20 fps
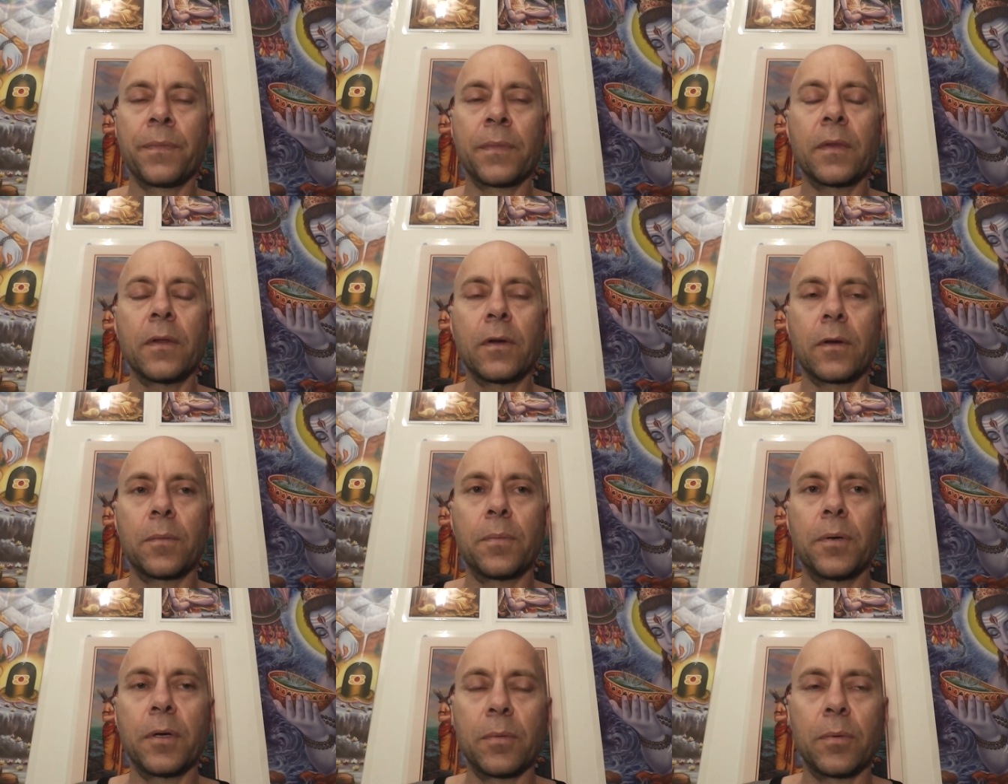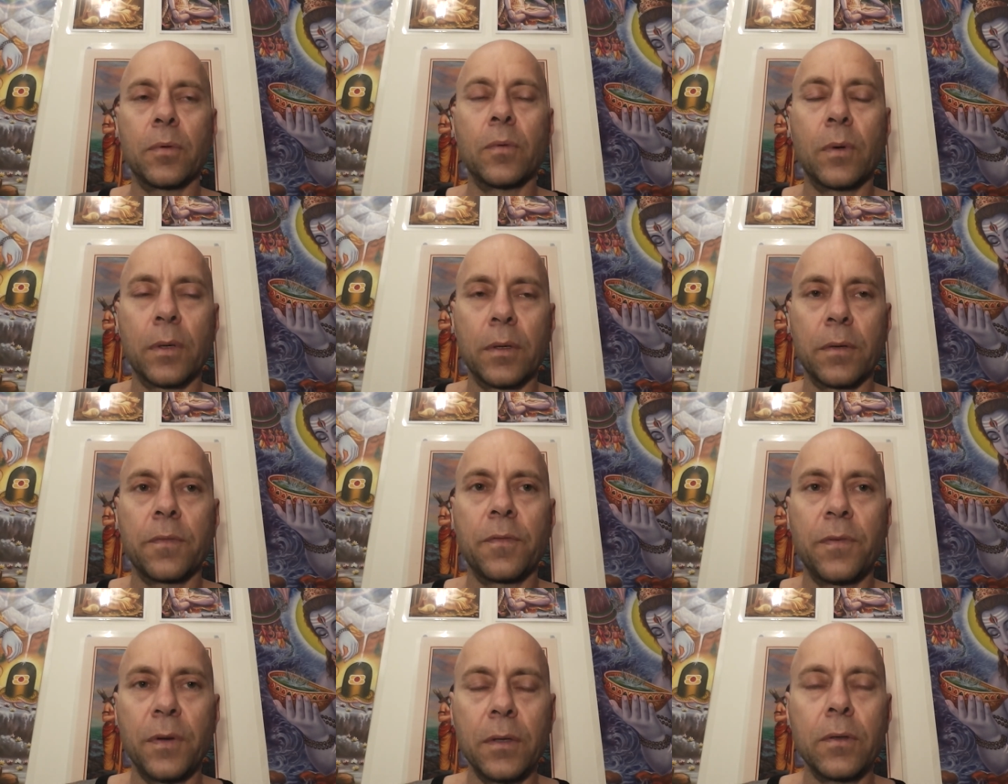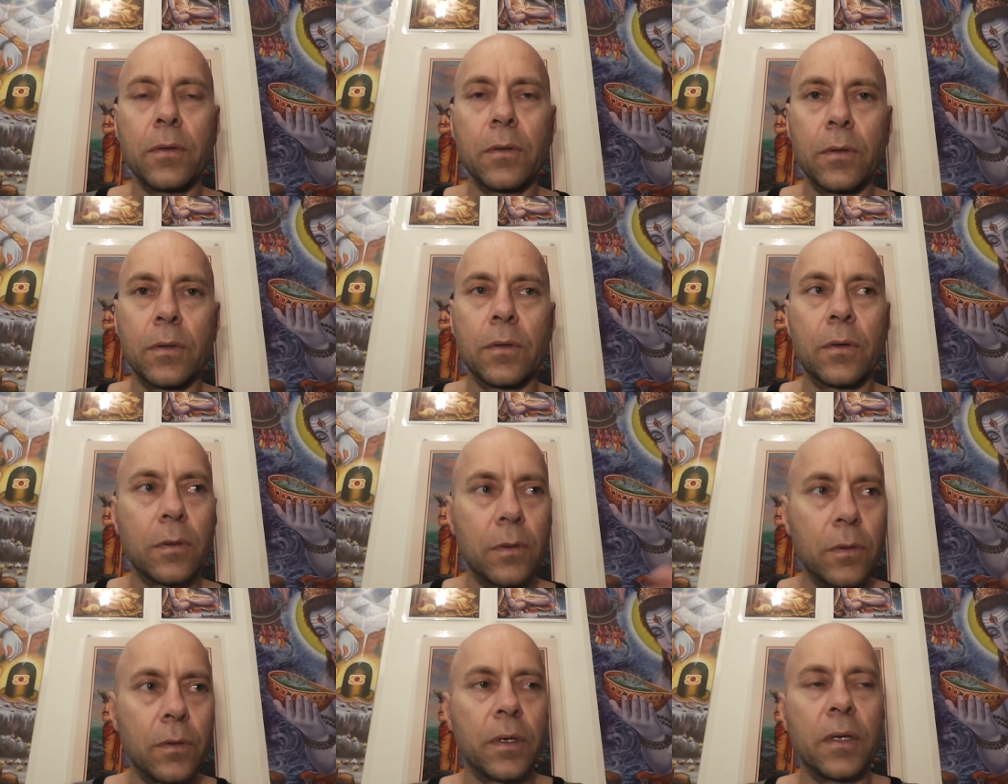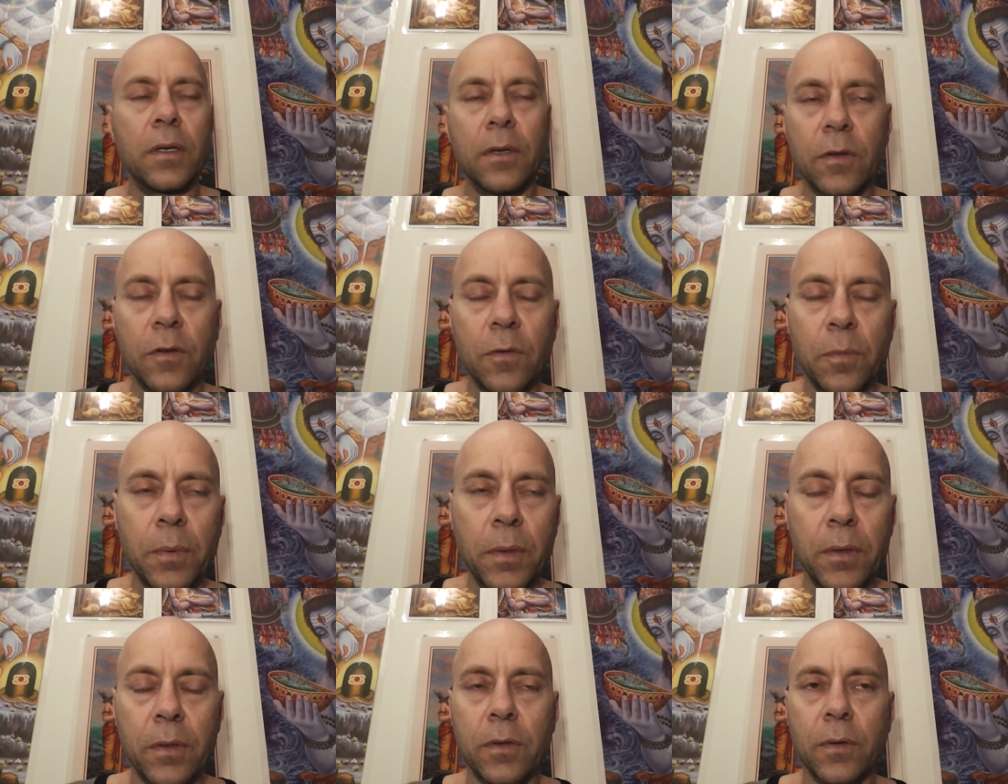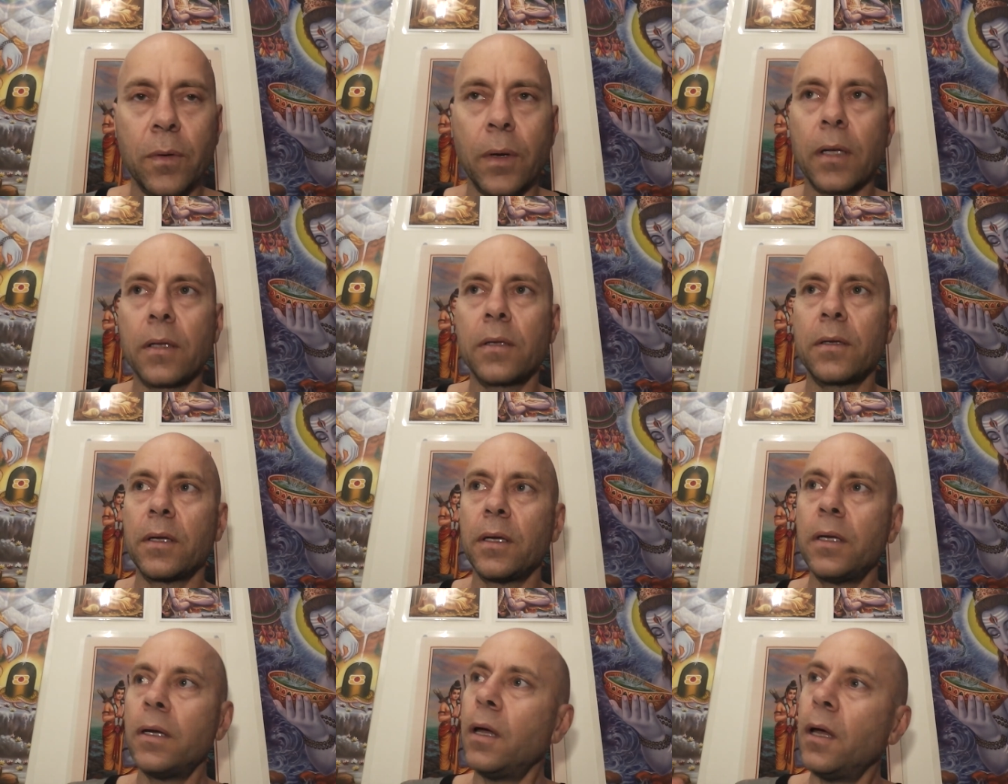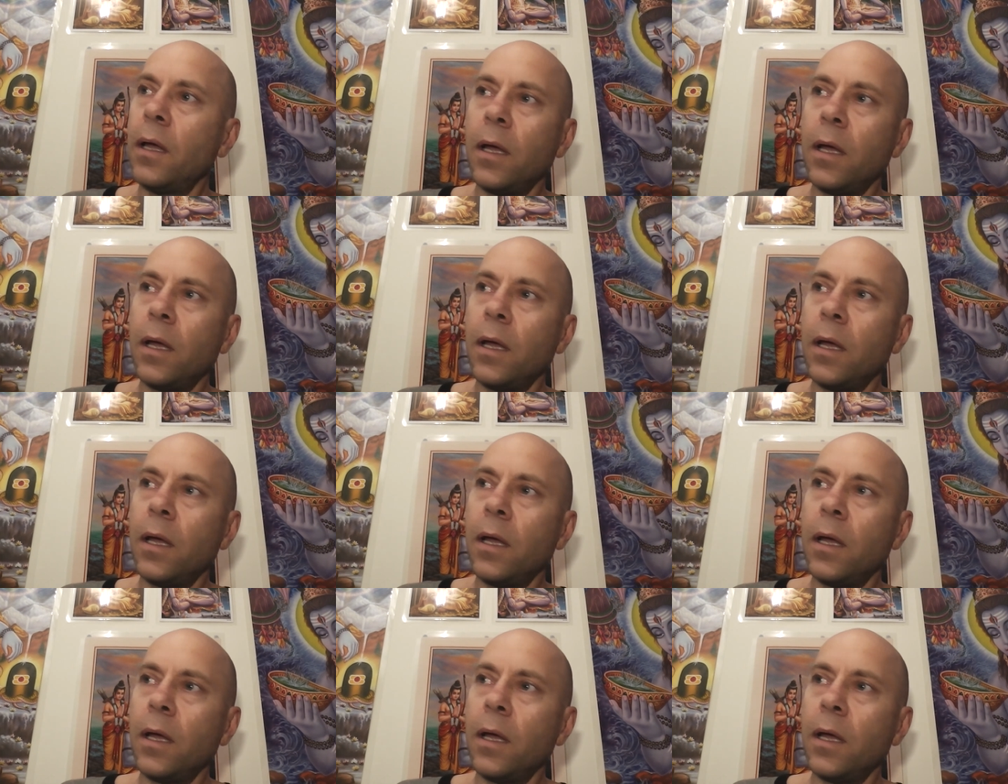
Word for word: A lot of people want to feel good or look into spirituality